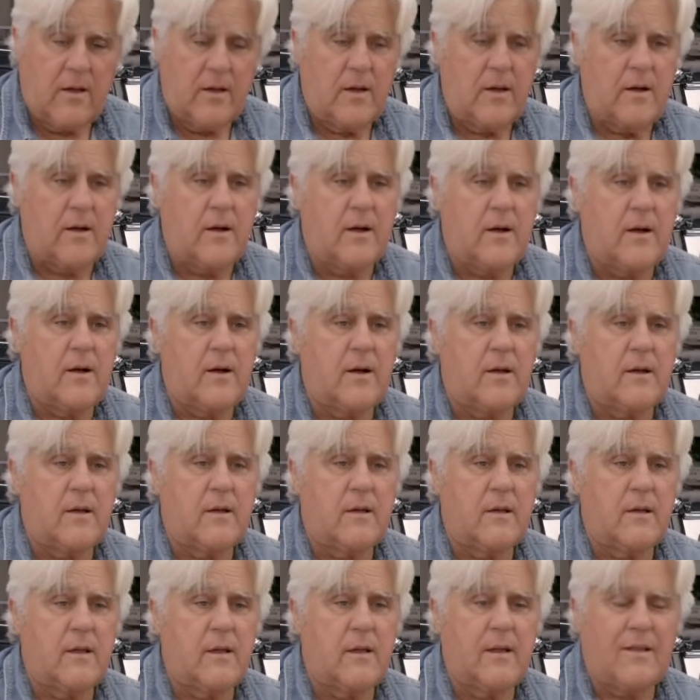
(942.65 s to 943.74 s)
Uh,
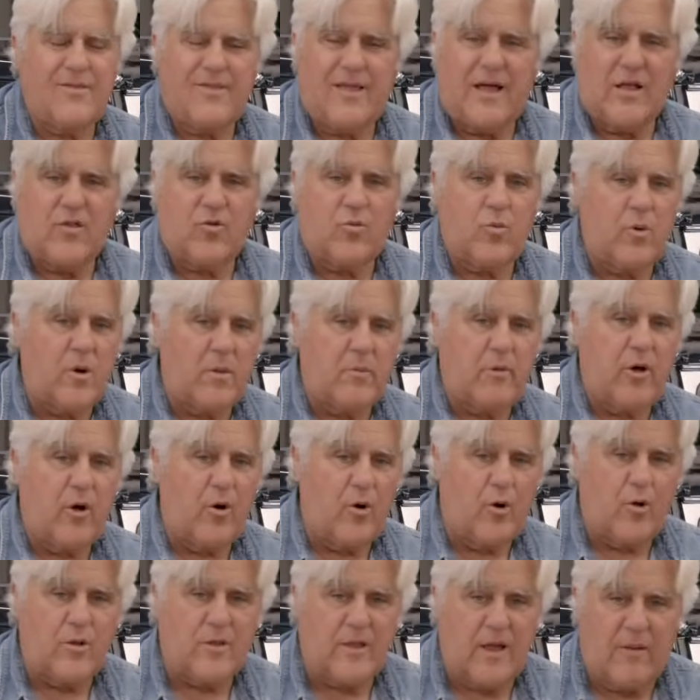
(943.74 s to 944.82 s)
and that's one of my
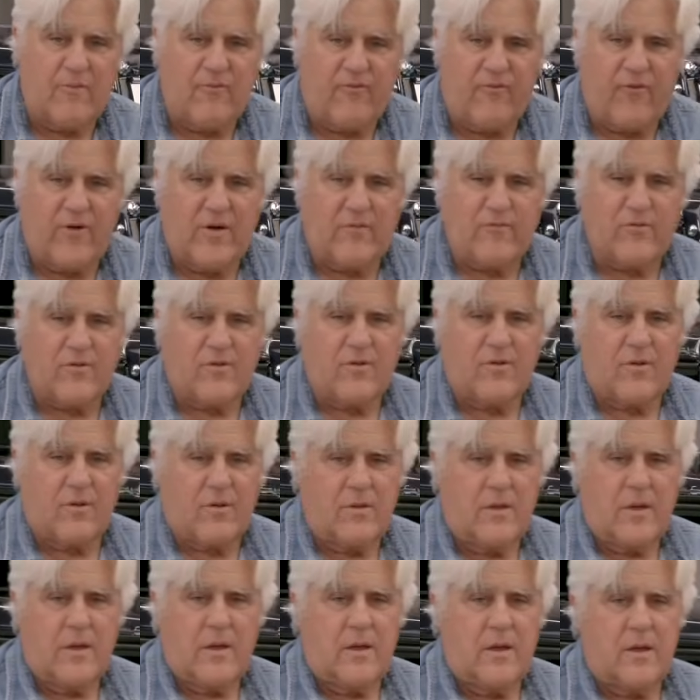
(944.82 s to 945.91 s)
all-time favorites.
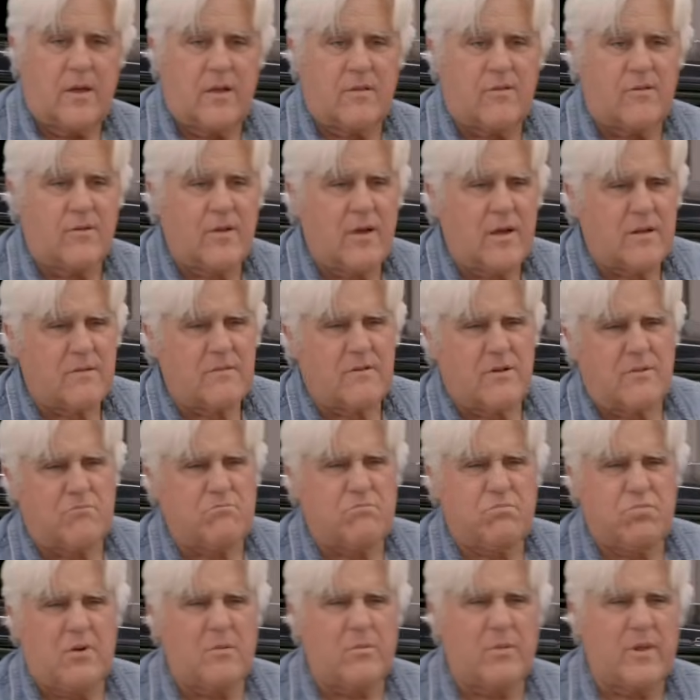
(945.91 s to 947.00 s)
It's got
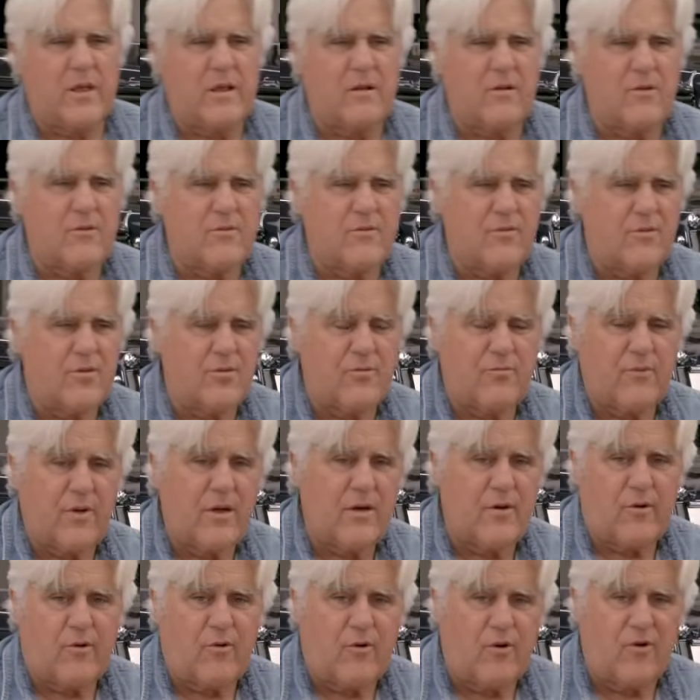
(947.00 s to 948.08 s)
probably close to three
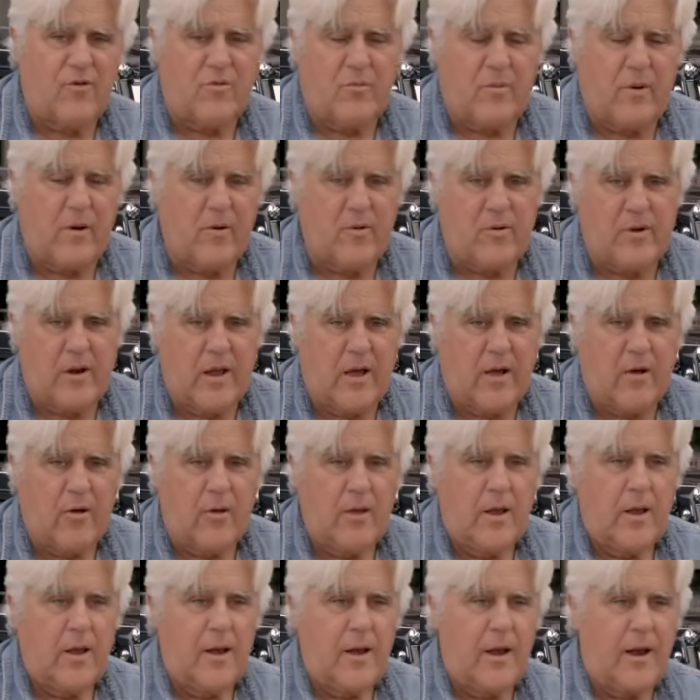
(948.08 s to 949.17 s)
hundred horsepower now,
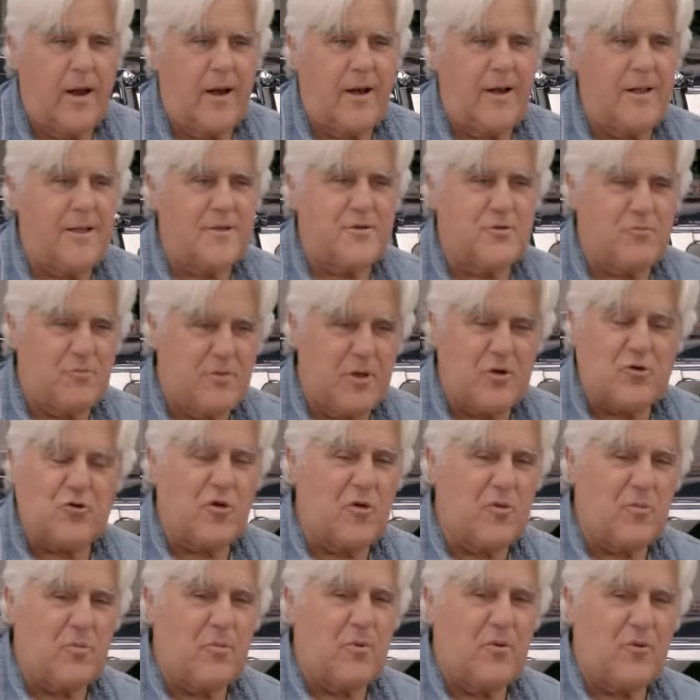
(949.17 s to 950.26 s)
and it's, it
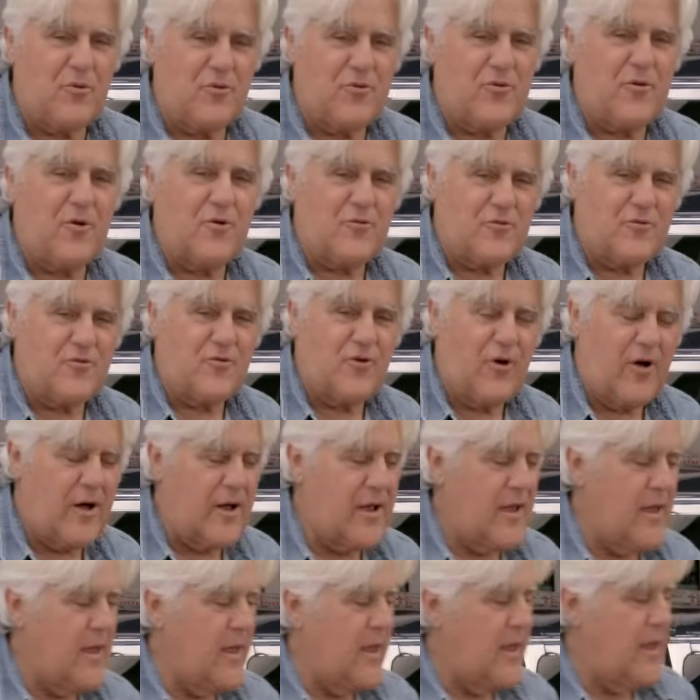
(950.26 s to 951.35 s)
just pulls so
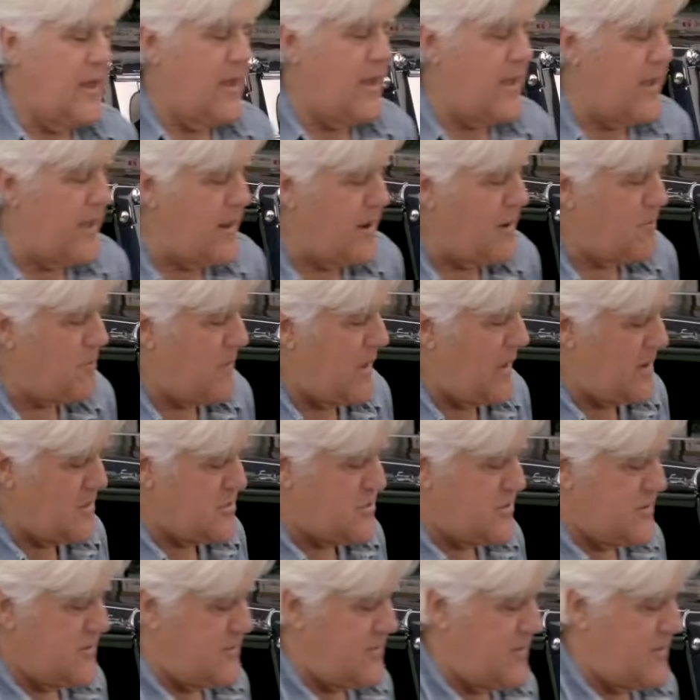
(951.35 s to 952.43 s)
strong. And I'm anxious